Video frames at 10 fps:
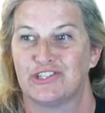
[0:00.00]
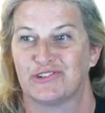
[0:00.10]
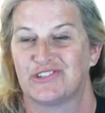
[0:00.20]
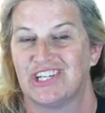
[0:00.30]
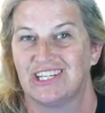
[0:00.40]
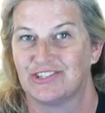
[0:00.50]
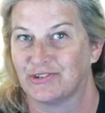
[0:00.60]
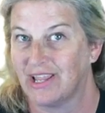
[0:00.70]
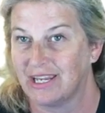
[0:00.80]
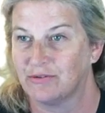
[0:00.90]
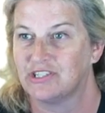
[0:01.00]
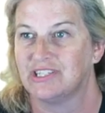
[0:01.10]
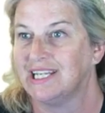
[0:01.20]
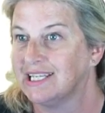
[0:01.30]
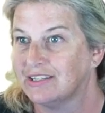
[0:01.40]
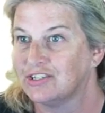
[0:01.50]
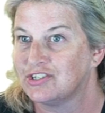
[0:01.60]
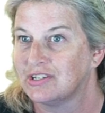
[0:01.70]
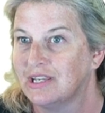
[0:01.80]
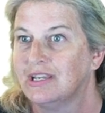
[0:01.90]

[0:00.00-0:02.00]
It'll change your language to English,